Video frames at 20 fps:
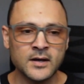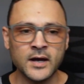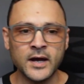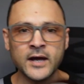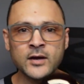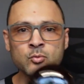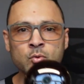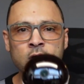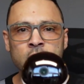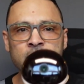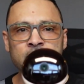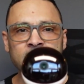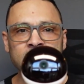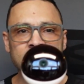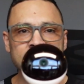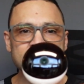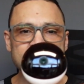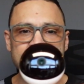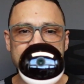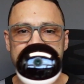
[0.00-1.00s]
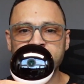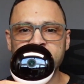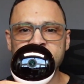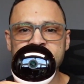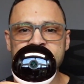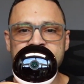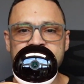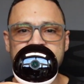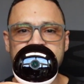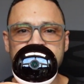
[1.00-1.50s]
and one that is
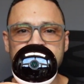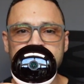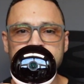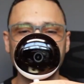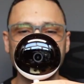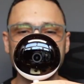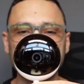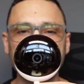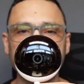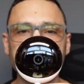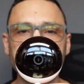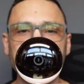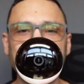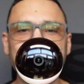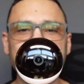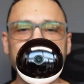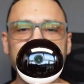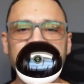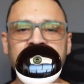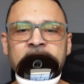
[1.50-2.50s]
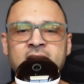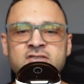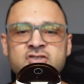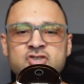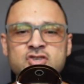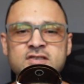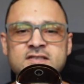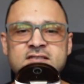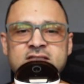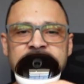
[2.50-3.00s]
fixed but you can manually
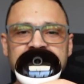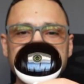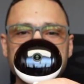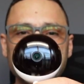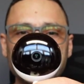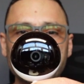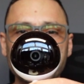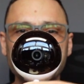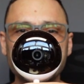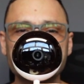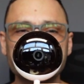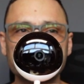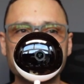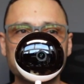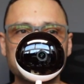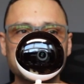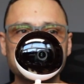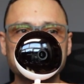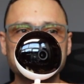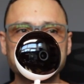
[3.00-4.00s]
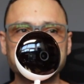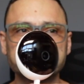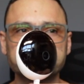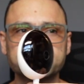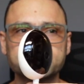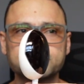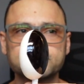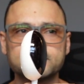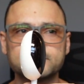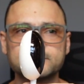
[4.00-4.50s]
adjust the direction.
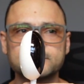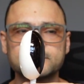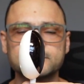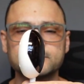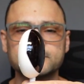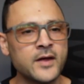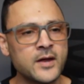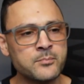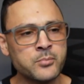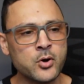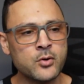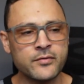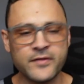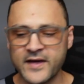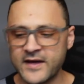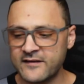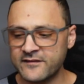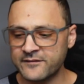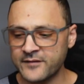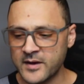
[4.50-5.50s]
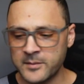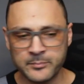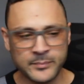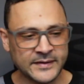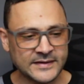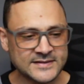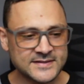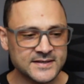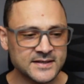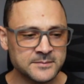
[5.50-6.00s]
They both have
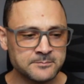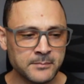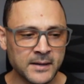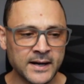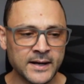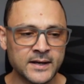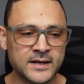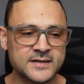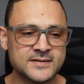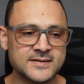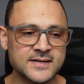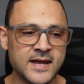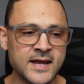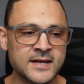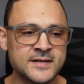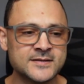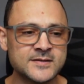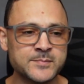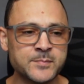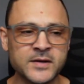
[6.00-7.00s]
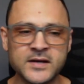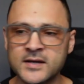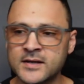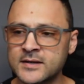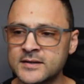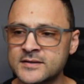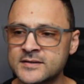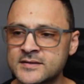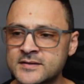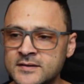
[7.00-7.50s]
built-in mics and
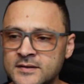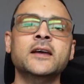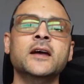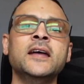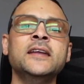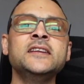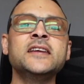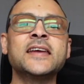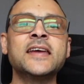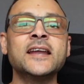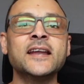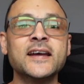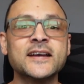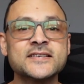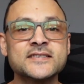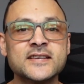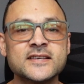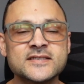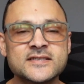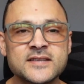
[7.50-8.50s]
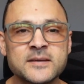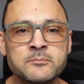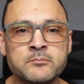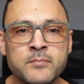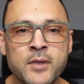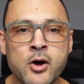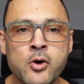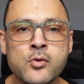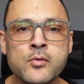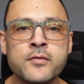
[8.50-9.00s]
speakers and you can access them
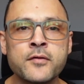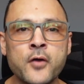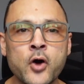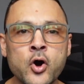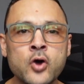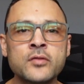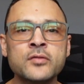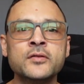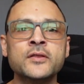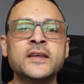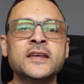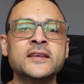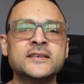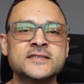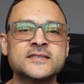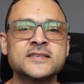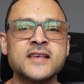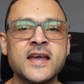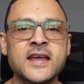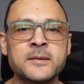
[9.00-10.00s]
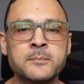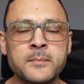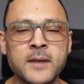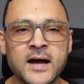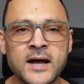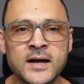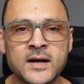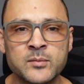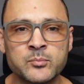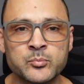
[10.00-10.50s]
both on the same
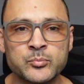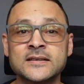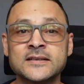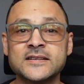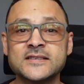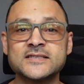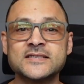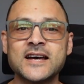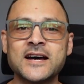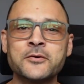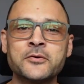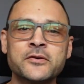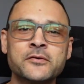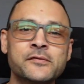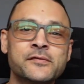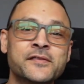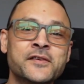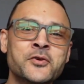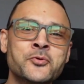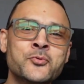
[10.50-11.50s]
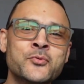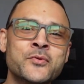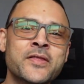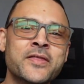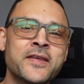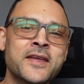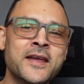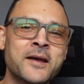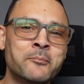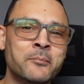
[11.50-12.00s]
app. Let's start our review with
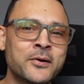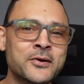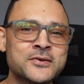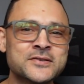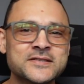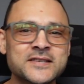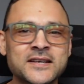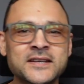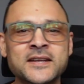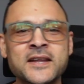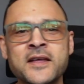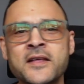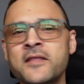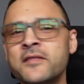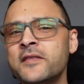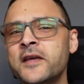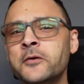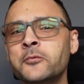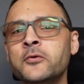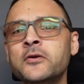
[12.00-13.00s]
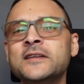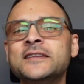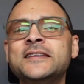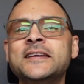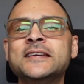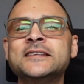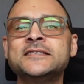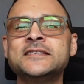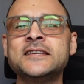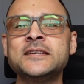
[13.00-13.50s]
the unboxing, then we'll
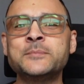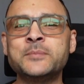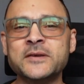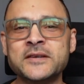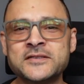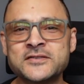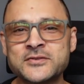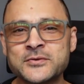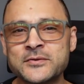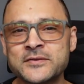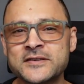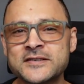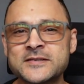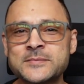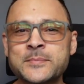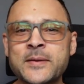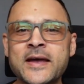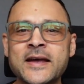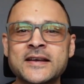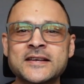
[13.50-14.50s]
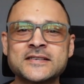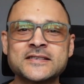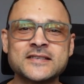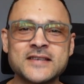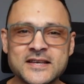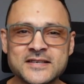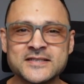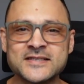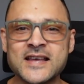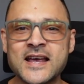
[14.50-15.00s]
dig deep into the specs,
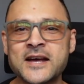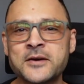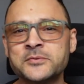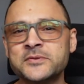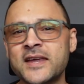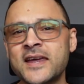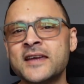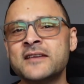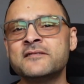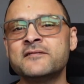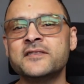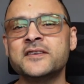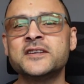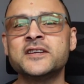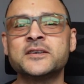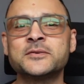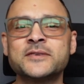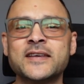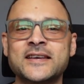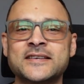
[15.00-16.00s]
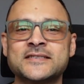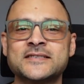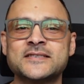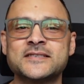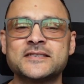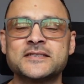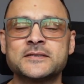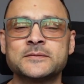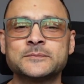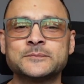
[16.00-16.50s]
sound and video
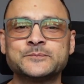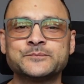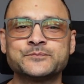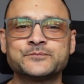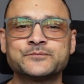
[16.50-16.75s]
tests.